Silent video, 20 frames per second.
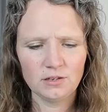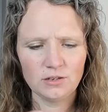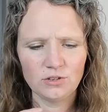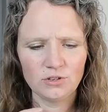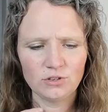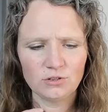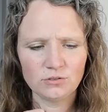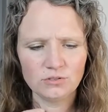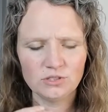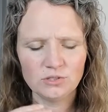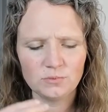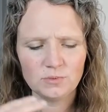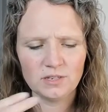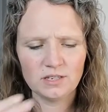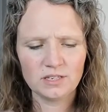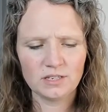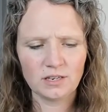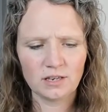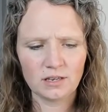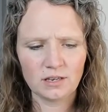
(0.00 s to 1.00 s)
you
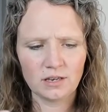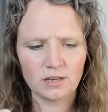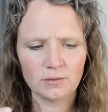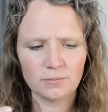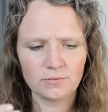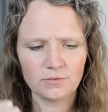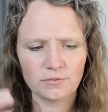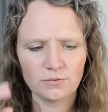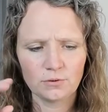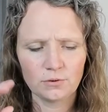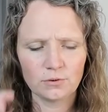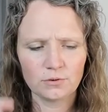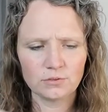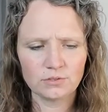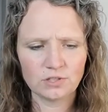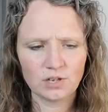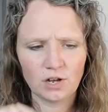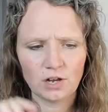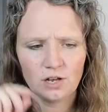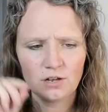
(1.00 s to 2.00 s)
speaking up
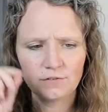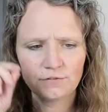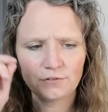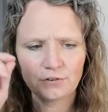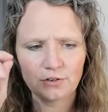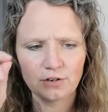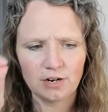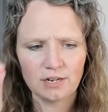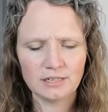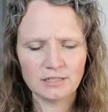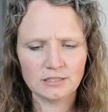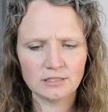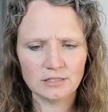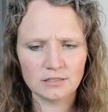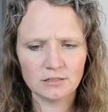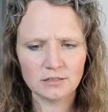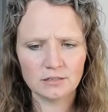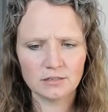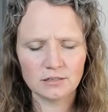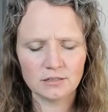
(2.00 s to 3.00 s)
throws off your
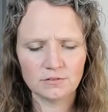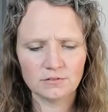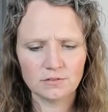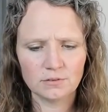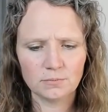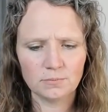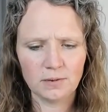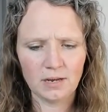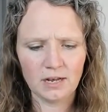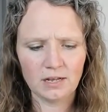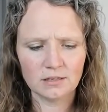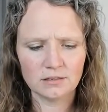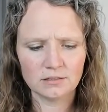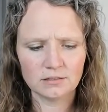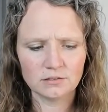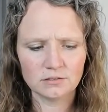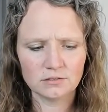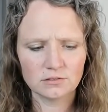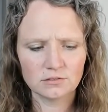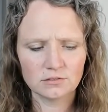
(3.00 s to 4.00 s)
idea of the
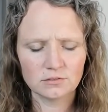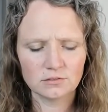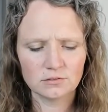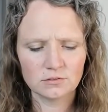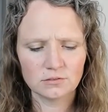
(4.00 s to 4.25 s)
balance.